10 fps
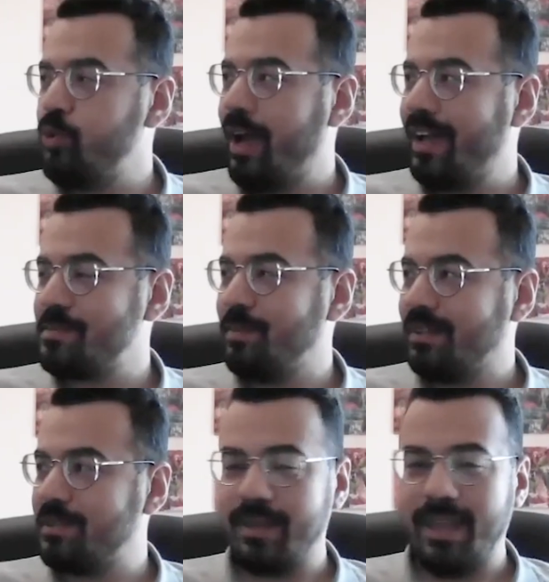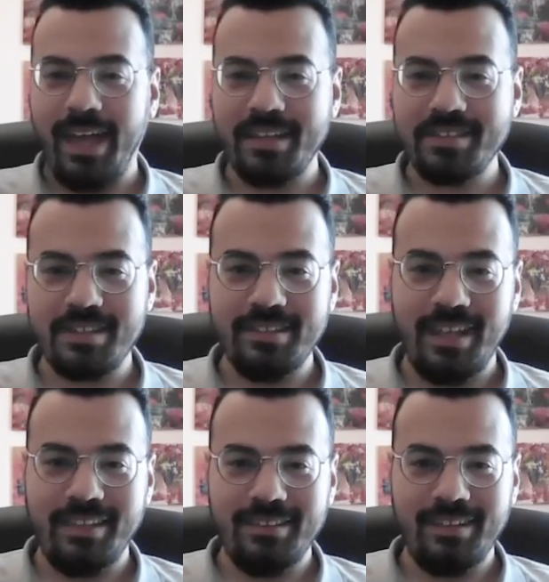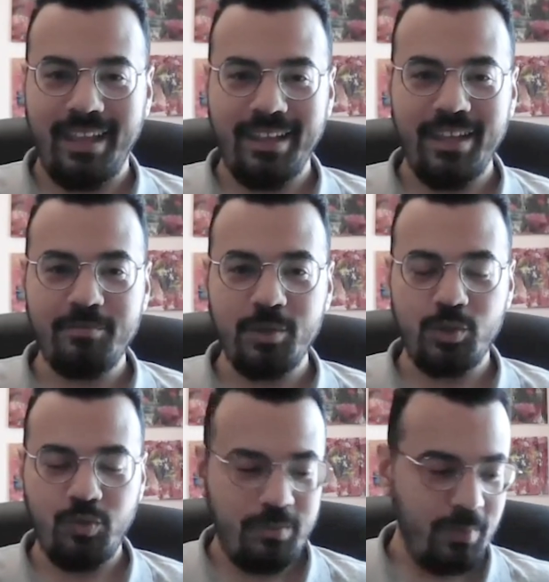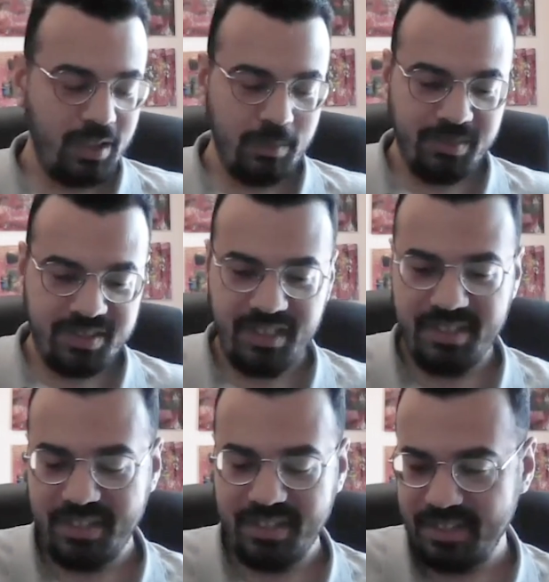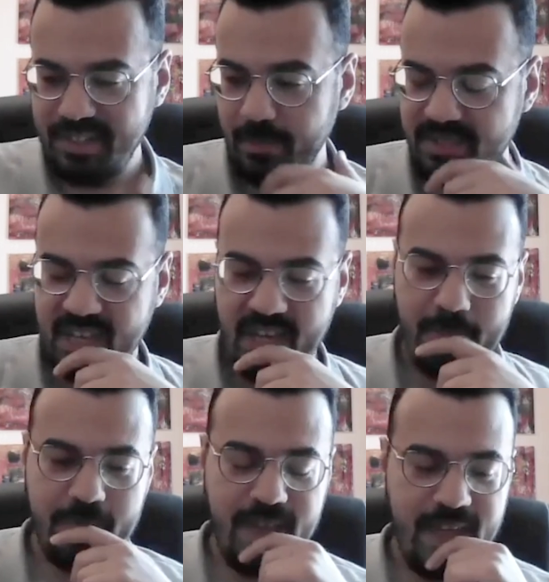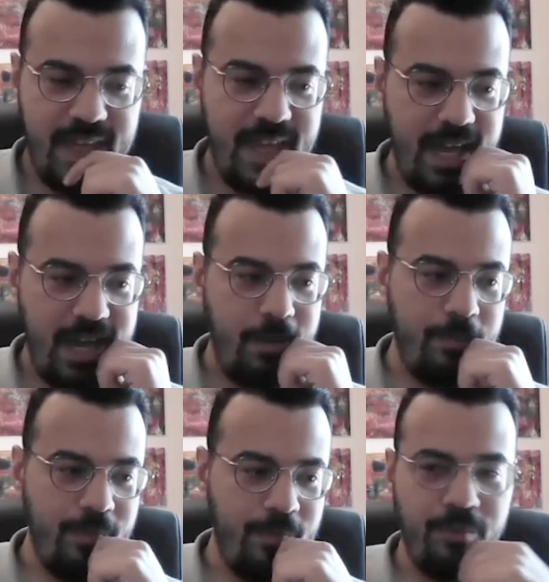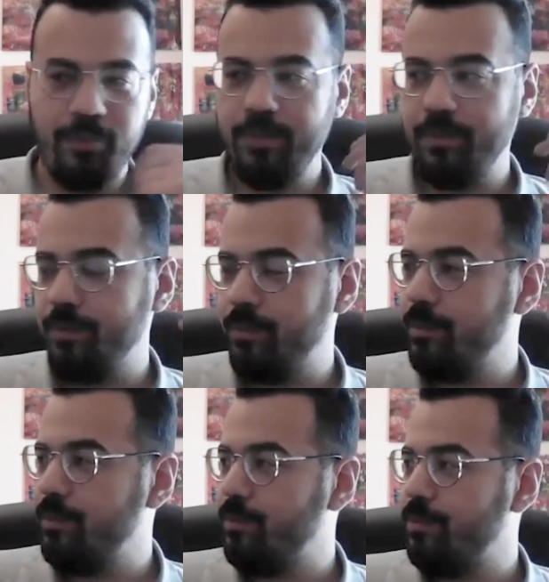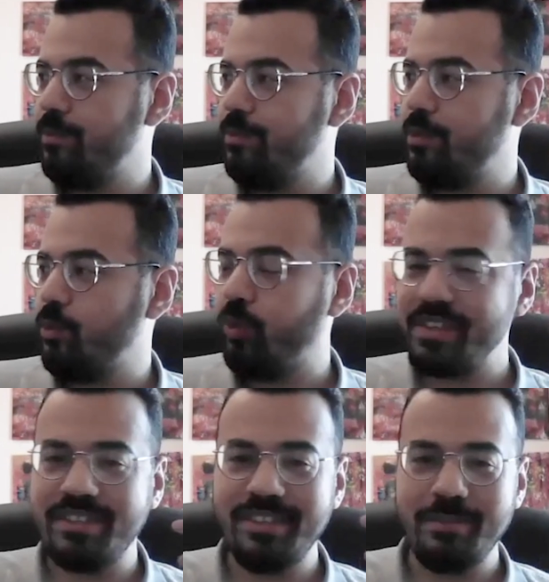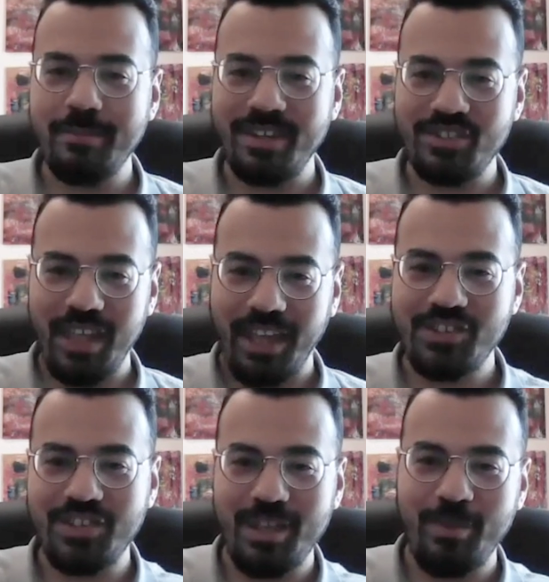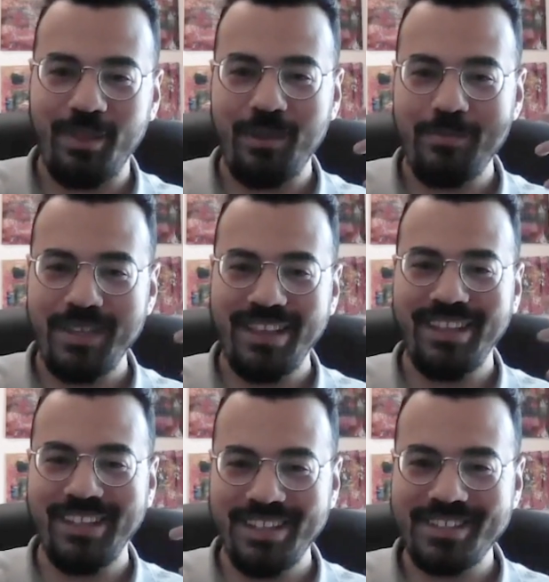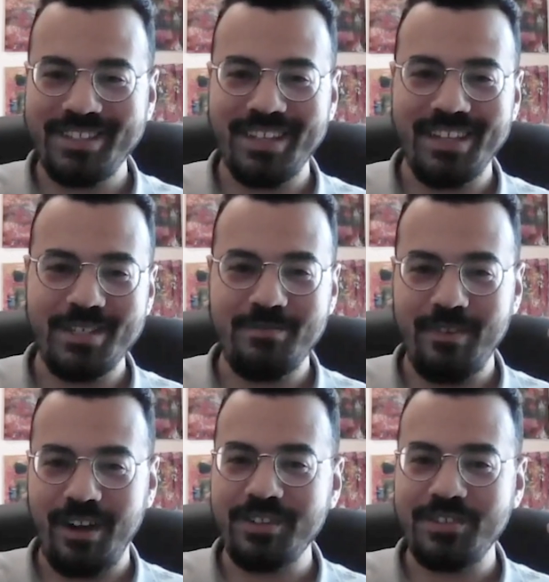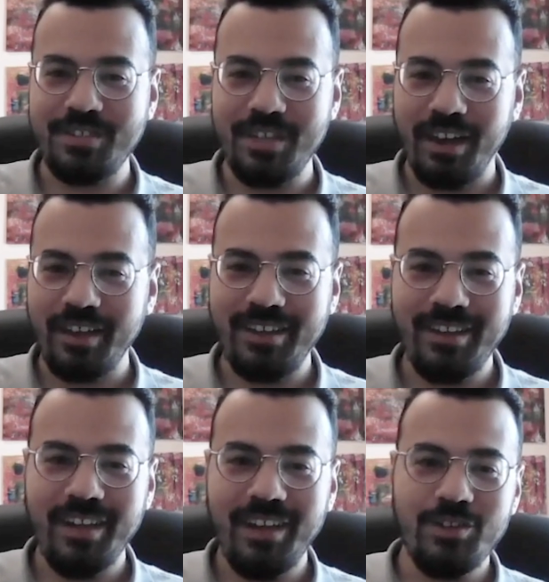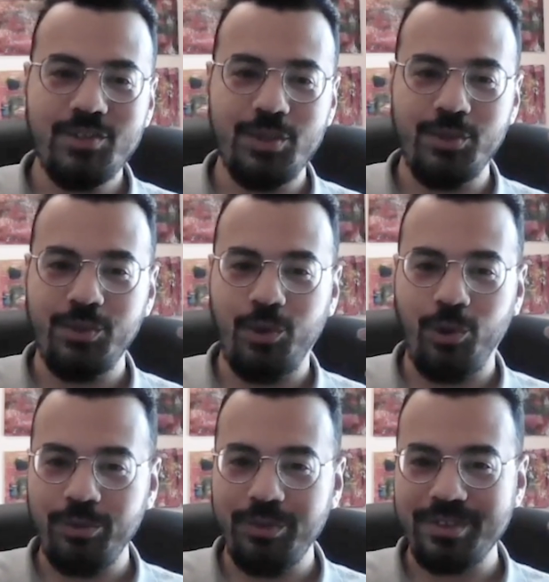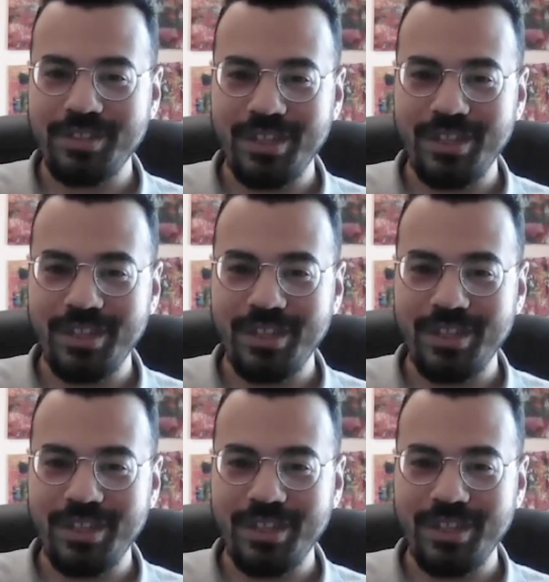who has multiple hats and lived between multiple cities at the same time, um, the Western imagination about the Middle East is very stuck to all the